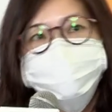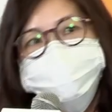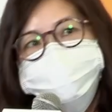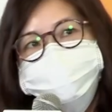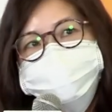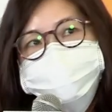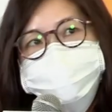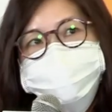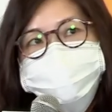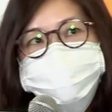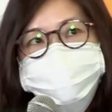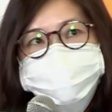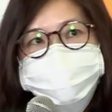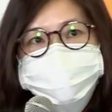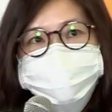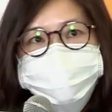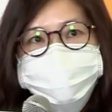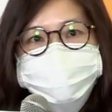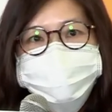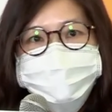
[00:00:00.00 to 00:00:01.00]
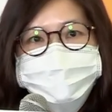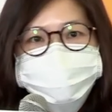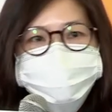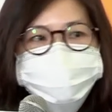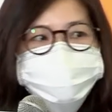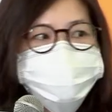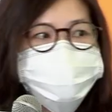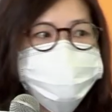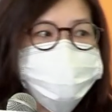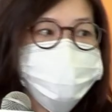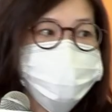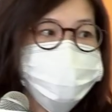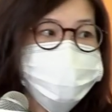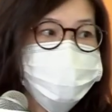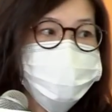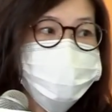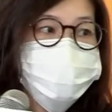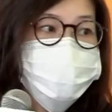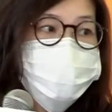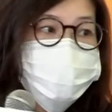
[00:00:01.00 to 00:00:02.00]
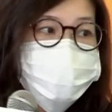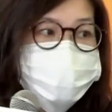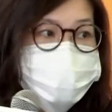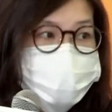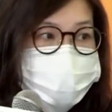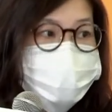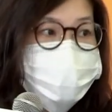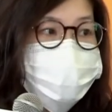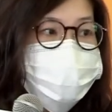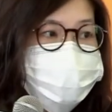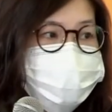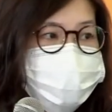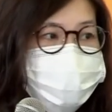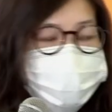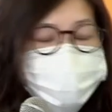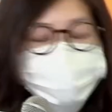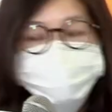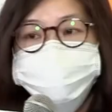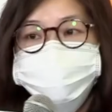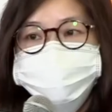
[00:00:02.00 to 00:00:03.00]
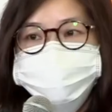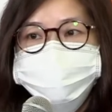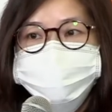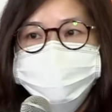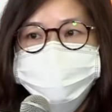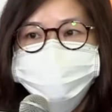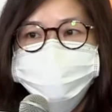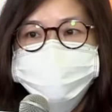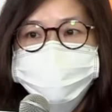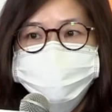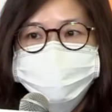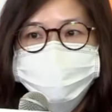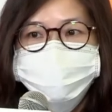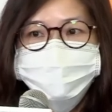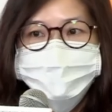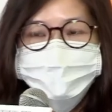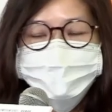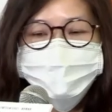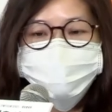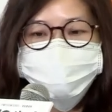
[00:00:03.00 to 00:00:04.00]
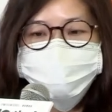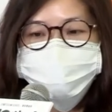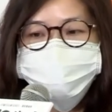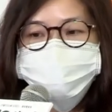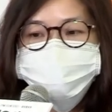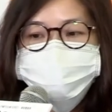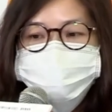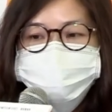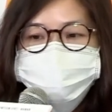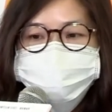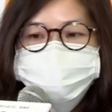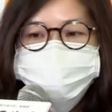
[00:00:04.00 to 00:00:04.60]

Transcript: or focused on, say, what we call social emotional learning,